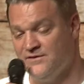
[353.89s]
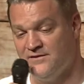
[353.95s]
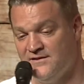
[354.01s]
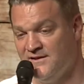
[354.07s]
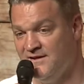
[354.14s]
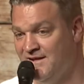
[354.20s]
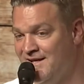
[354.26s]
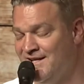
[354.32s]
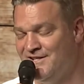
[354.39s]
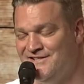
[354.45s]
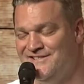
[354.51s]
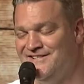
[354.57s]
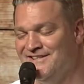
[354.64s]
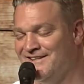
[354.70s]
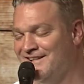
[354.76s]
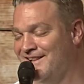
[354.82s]
Sounds delicious.
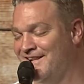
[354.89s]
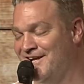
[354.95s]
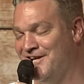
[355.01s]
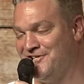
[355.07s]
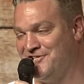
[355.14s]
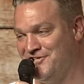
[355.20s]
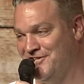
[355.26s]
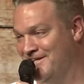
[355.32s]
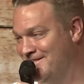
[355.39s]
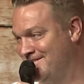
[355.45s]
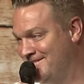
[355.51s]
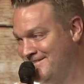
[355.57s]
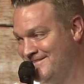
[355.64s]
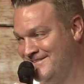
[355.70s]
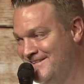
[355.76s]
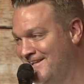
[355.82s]

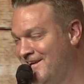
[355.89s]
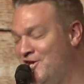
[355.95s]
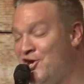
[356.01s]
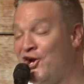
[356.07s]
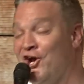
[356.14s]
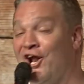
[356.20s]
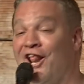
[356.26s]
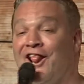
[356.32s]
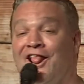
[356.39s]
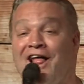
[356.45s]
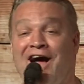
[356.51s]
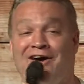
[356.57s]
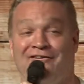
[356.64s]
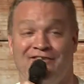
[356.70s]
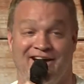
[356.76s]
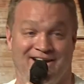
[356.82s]
Delicious. You're gonna
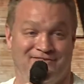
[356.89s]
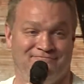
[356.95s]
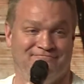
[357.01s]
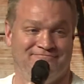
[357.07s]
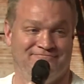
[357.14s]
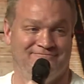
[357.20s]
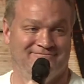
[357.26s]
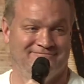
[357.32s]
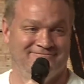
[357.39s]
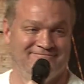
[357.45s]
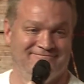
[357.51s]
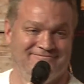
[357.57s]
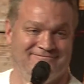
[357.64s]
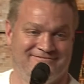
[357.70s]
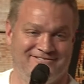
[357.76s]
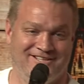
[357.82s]
love
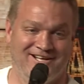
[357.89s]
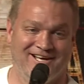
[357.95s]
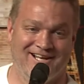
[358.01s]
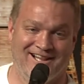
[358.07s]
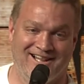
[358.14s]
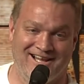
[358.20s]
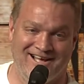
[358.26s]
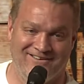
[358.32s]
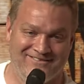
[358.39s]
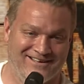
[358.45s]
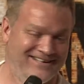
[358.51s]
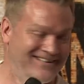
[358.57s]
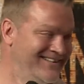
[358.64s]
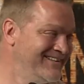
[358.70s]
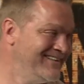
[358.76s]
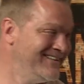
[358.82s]
it. You're gonna love it. Shipped out to
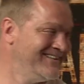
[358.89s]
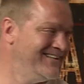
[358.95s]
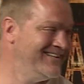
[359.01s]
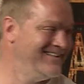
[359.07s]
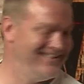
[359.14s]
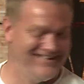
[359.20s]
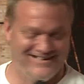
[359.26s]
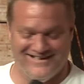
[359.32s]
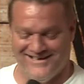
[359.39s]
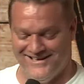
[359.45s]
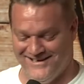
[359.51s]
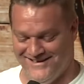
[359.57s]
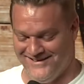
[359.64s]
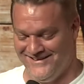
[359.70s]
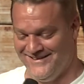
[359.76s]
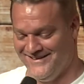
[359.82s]
John's house. Yeah. So
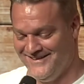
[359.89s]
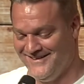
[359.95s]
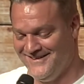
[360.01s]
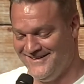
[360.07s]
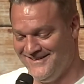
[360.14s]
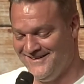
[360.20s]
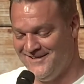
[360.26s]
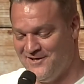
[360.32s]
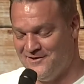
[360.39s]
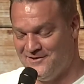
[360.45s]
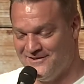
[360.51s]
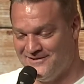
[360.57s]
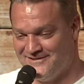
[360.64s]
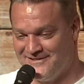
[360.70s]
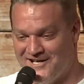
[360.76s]
you'll... It's